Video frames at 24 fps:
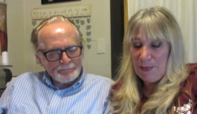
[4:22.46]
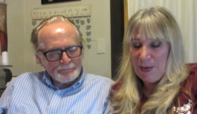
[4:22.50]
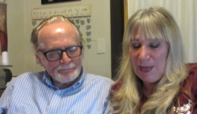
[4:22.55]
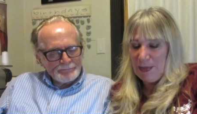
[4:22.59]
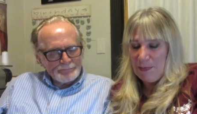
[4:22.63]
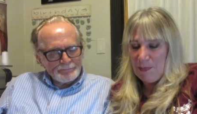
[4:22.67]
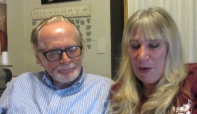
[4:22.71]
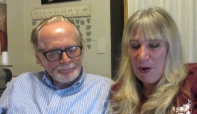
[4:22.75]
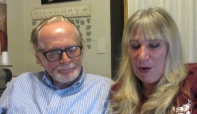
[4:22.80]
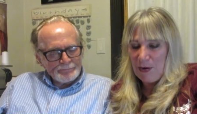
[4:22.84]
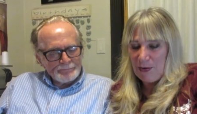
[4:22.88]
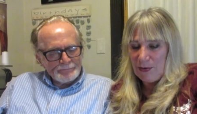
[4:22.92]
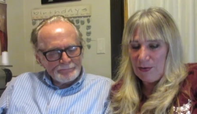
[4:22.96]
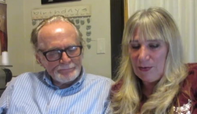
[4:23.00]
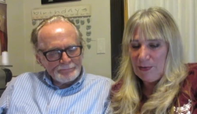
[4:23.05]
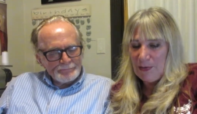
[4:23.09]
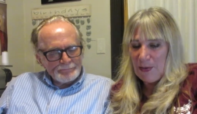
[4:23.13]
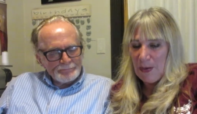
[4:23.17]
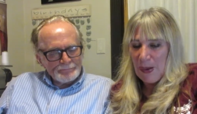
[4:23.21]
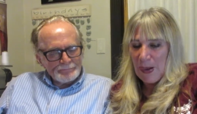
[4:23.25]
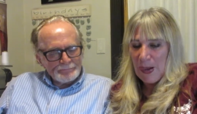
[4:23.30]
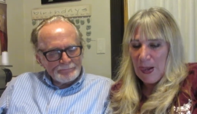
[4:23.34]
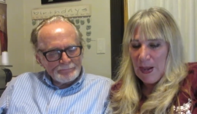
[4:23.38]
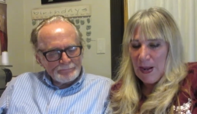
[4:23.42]
Speaker 1: by tomorrow.
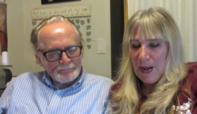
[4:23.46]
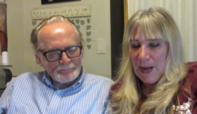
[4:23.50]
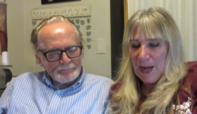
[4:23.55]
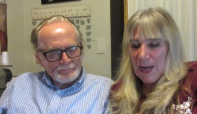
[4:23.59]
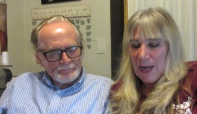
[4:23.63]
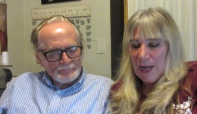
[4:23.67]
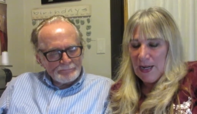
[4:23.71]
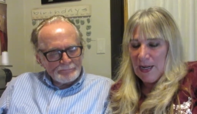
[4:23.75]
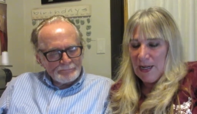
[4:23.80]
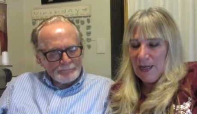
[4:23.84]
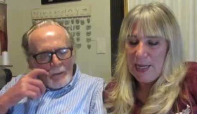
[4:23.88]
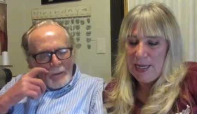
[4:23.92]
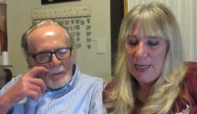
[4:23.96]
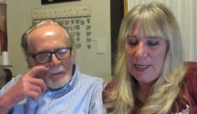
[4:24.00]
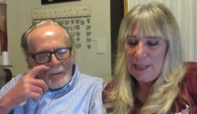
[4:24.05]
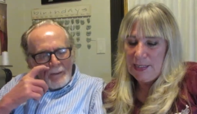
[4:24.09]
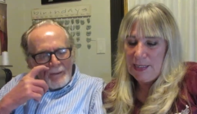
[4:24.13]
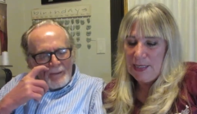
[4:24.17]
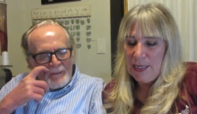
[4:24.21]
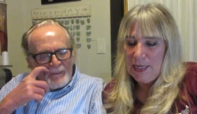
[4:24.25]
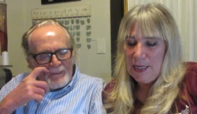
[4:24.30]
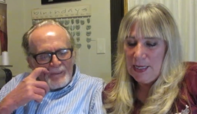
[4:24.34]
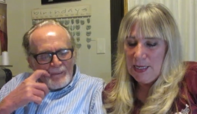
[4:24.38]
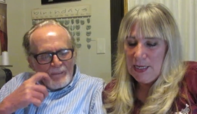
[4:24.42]
Okay.
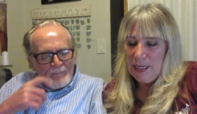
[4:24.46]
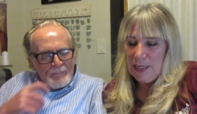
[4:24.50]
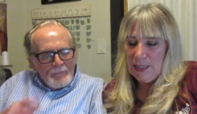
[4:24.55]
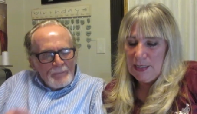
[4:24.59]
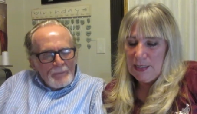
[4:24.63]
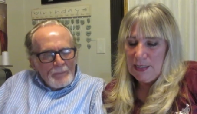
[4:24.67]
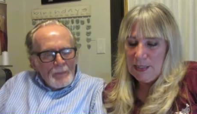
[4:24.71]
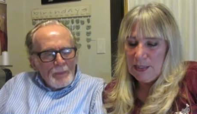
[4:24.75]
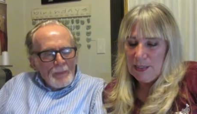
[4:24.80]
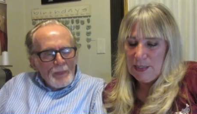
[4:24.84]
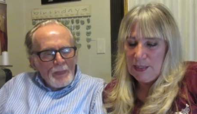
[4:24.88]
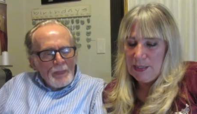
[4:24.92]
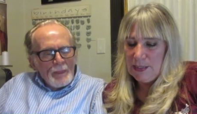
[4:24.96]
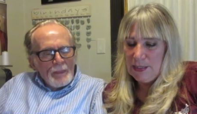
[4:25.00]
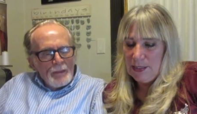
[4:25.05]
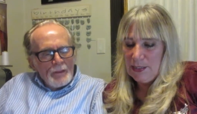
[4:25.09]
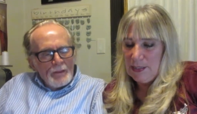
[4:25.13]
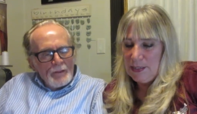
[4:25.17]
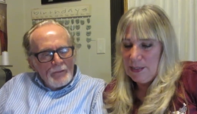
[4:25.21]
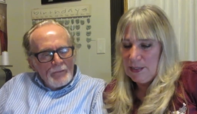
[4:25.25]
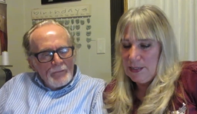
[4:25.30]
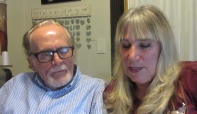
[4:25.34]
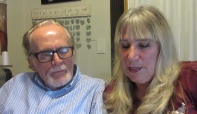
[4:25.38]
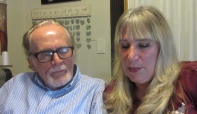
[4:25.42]

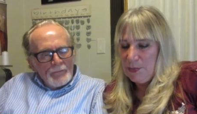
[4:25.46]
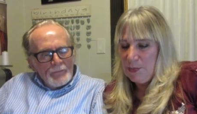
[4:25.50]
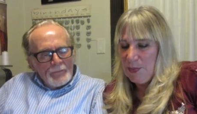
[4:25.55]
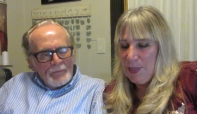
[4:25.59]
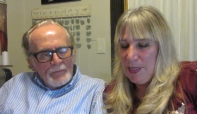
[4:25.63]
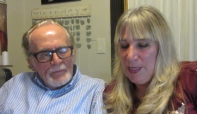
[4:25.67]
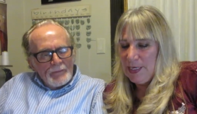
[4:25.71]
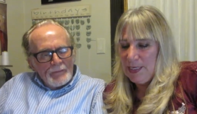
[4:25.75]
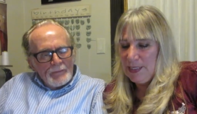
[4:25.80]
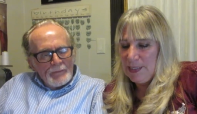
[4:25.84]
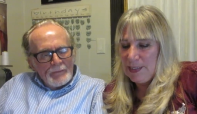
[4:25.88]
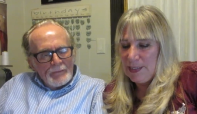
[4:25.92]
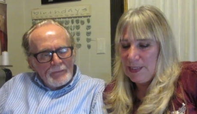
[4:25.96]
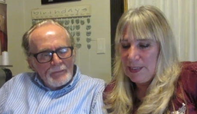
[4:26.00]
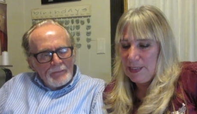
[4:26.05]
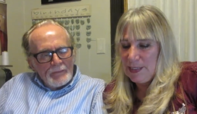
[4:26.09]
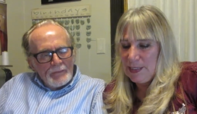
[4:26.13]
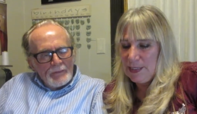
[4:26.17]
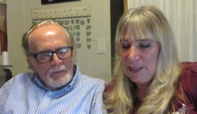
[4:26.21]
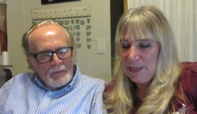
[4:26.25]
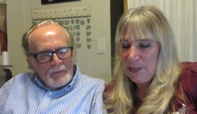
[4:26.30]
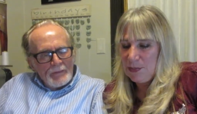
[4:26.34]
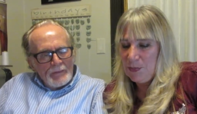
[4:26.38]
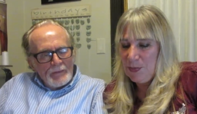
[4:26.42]
Sweet,
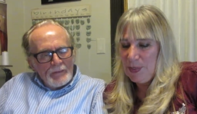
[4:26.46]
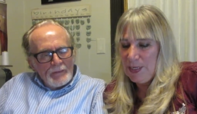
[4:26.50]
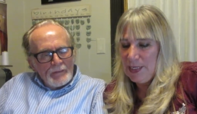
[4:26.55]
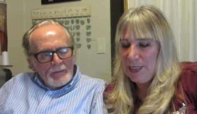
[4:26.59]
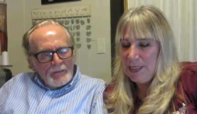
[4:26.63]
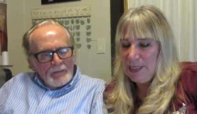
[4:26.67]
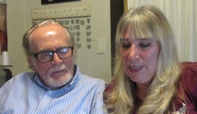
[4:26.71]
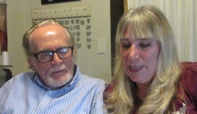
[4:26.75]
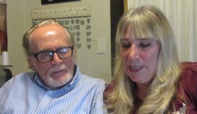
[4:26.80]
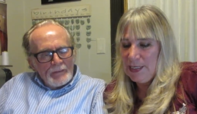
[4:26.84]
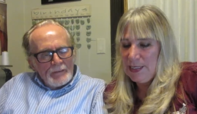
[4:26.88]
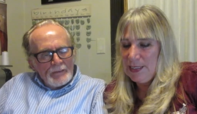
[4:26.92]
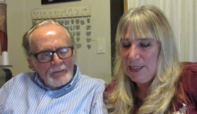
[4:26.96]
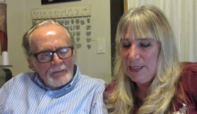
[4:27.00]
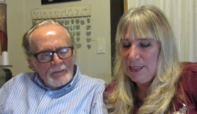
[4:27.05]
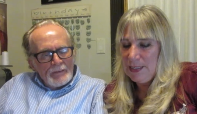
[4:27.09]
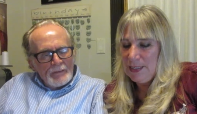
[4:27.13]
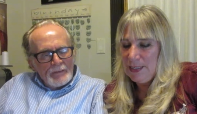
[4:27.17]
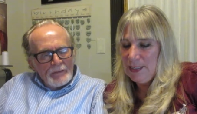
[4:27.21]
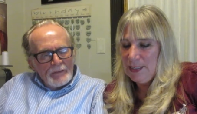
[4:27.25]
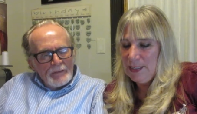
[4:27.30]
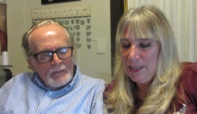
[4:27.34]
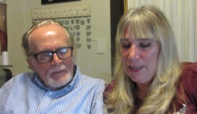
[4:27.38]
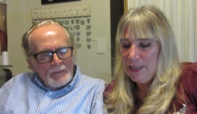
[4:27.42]

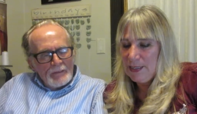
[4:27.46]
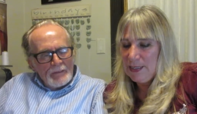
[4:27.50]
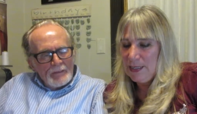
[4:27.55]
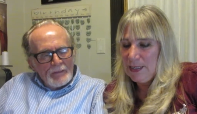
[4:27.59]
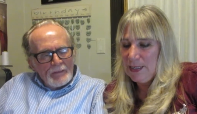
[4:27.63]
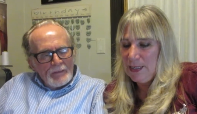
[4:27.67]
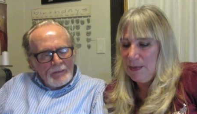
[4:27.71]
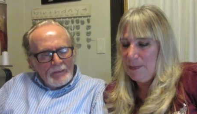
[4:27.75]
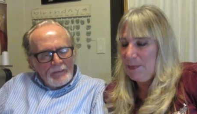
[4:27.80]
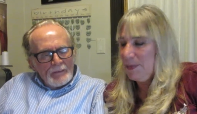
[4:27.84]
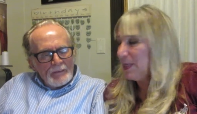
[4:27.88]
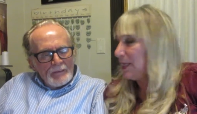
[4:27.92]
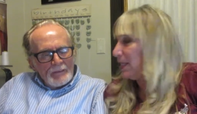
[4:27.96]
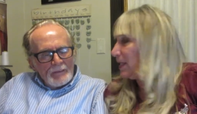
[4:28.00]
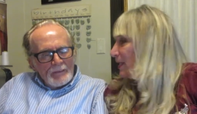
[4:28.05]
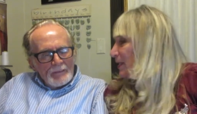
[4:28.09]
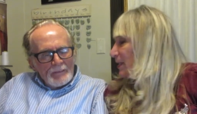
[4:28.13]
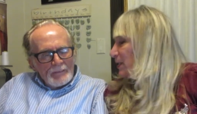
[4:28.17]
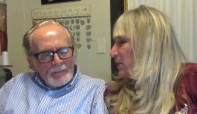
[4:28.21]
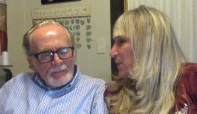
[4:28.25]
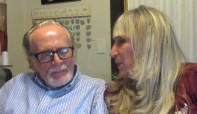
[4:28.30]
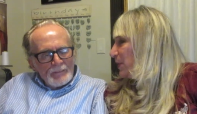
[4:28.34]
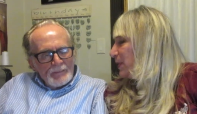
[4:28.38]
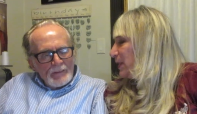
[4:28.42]
sweeten a
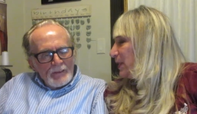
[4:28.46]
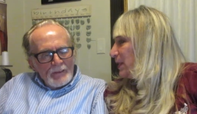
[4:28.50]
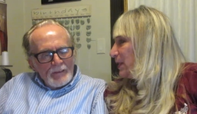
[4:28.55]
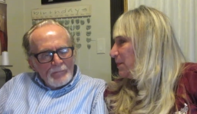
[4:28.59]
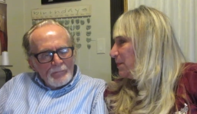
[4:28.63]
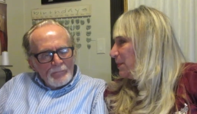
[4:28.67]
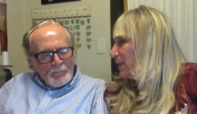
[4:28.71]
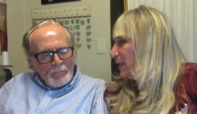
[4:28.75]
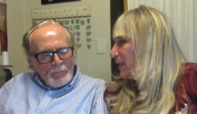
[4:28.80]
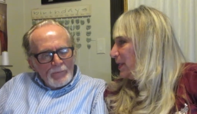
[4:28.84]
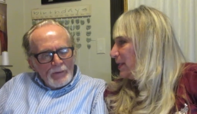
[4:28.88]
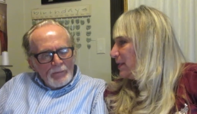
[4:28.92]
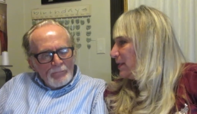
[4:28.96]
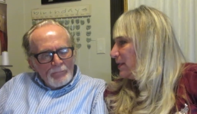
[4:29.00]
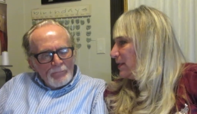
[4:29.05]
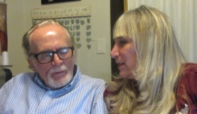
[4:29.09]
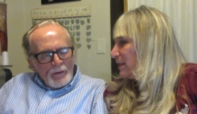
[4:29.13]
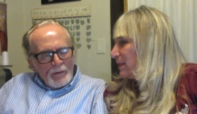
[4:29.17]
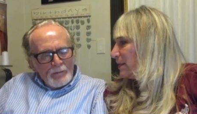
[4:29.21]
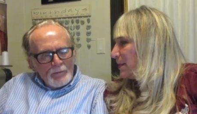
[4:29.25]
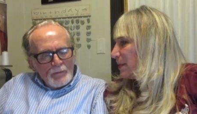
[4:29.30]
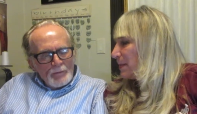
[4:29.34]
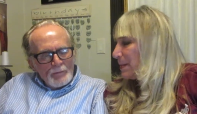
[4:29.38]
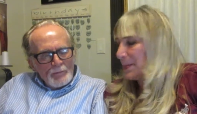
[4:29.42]
bean.
Speaker 2: Sweeten a bean.
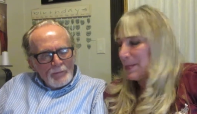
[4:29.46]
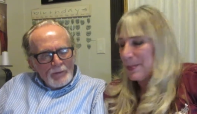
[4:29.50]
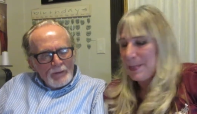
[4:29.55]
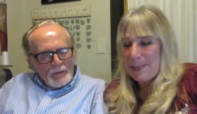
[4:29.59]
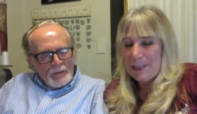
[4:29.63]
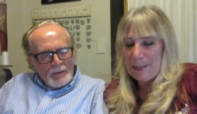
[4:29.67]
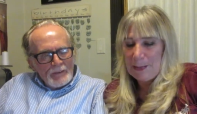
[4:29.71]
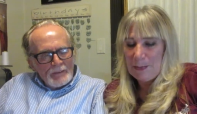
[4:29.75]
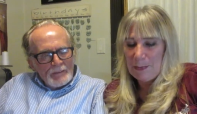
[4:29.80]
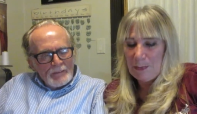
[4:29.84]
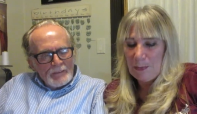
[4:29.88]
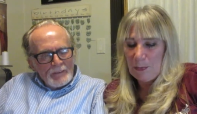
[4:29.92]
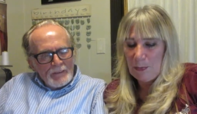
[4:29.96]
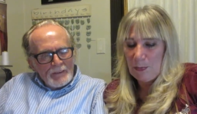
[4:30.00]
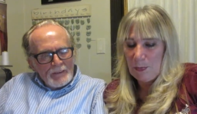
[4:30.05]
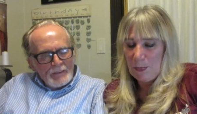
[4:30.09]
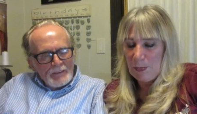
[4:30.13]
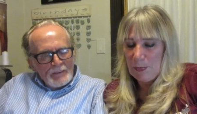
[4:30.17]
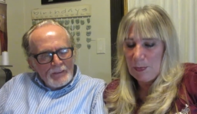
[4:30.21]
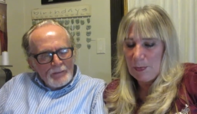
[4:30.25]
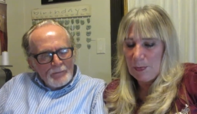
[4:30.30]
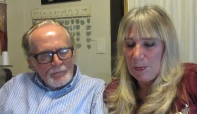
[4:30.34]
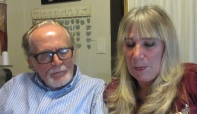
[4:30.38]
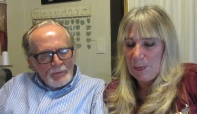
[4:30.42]
Probably be
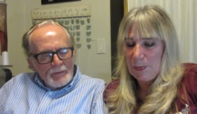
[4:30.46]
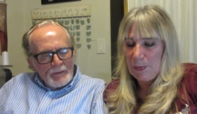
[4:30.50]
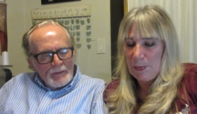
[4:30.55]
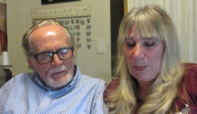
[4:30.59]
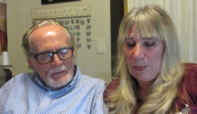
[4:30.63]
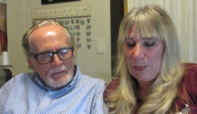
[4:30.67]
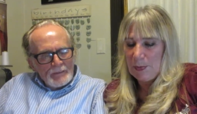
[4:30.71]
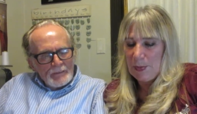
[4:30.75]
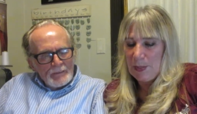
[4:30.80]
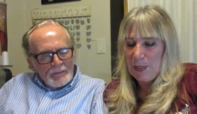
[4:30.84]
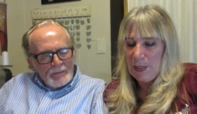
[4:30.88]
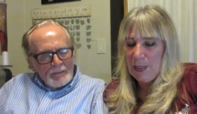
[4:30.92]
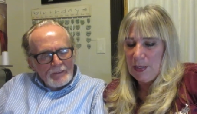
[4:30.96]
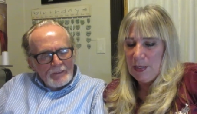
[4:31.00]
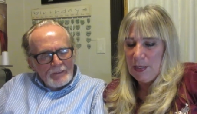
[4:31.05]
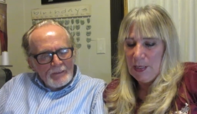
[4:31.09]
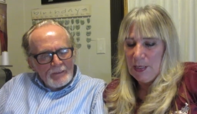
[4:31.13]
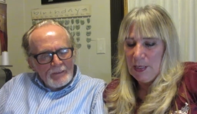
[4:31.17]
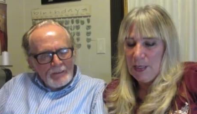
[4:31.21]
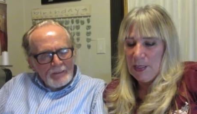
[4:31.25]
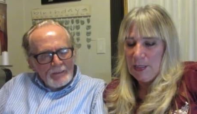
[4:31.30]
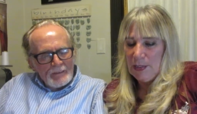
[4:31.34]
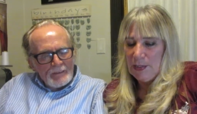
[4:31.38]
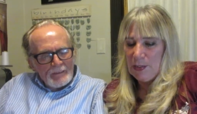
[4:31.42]
Nina bean.
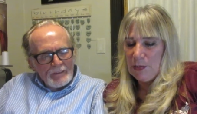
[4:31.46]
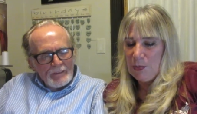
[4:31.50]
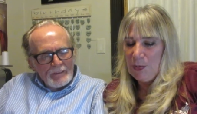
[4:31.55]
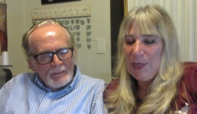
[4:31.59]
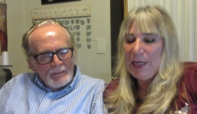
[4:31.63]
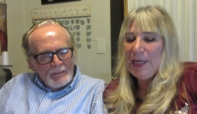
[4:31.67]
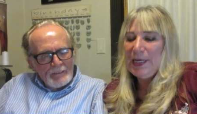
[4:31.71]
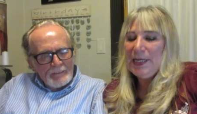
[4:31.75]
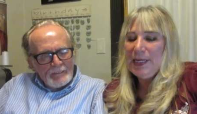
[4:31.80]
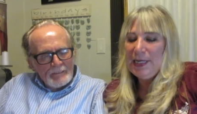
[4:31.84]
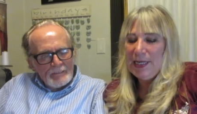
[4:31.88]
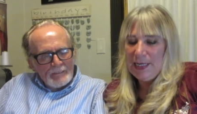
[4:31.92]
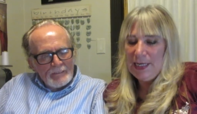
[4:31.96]
Speaker 1: Sweet